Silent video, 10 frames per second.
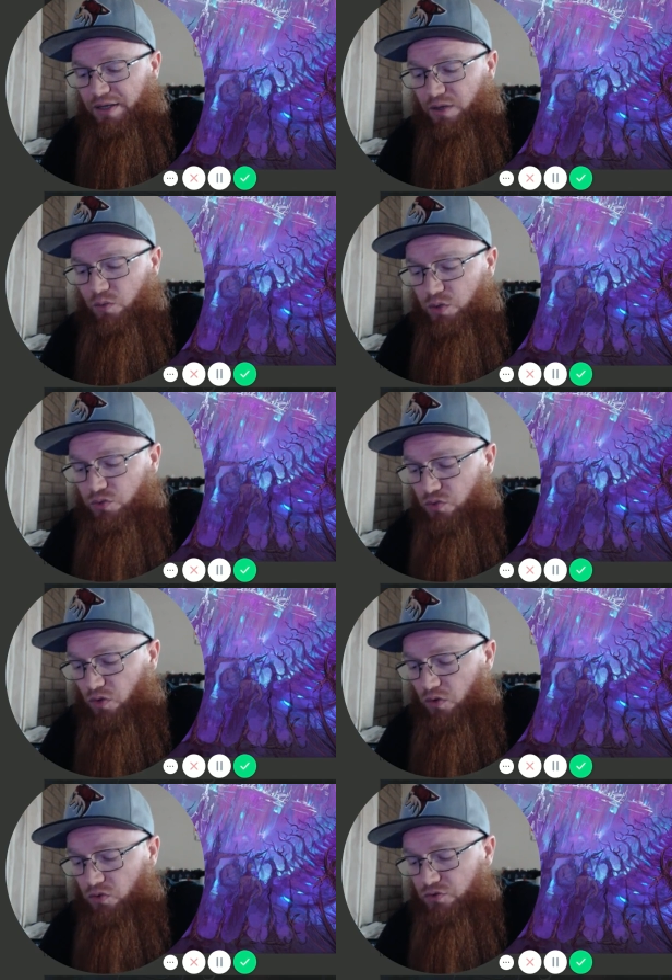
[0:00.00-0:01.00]
and wound
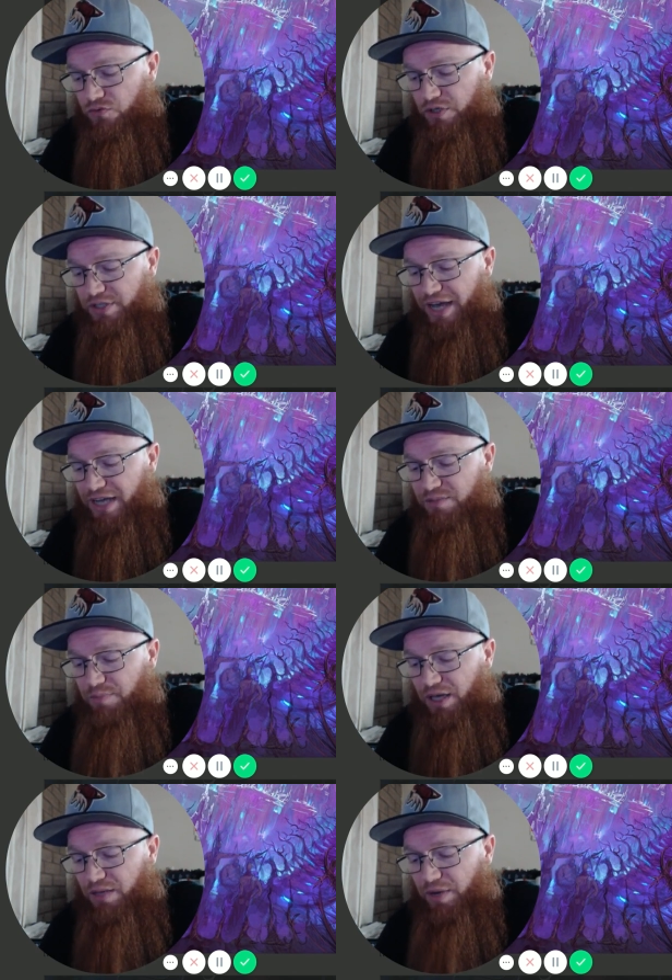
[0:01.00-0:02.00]
rolls for attacks
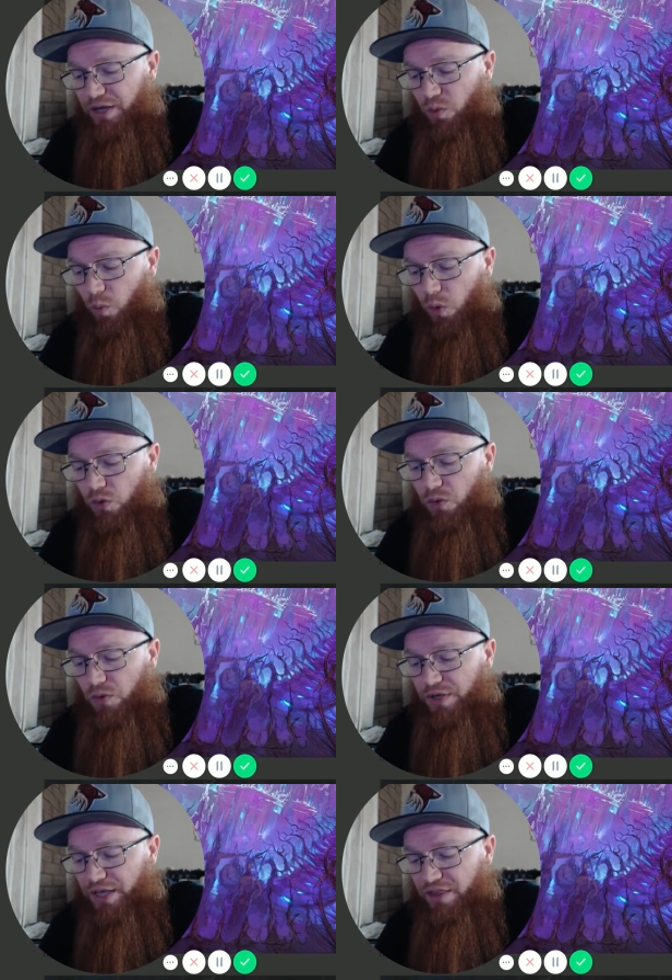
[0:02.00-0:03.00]
made by your
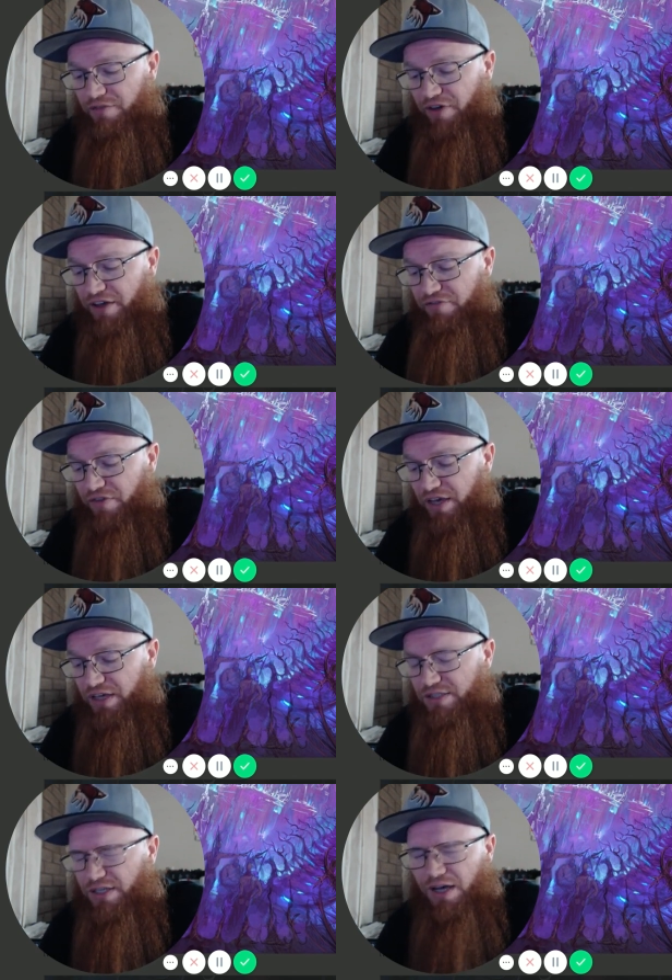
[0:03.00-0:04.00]
warlord in the fight
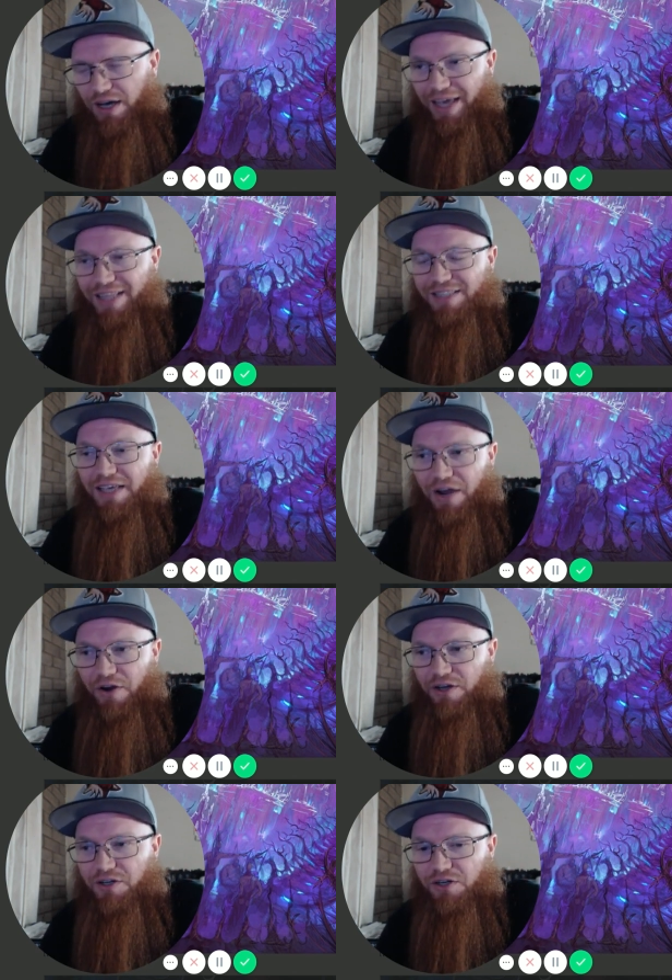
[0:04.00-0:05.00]
phase against
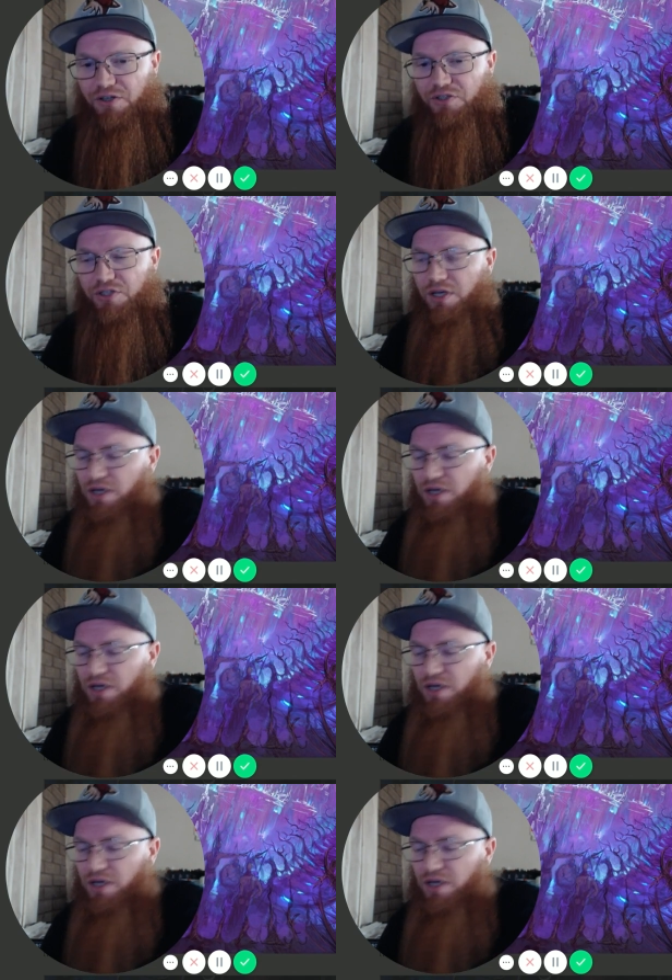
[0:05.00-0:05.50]
characters.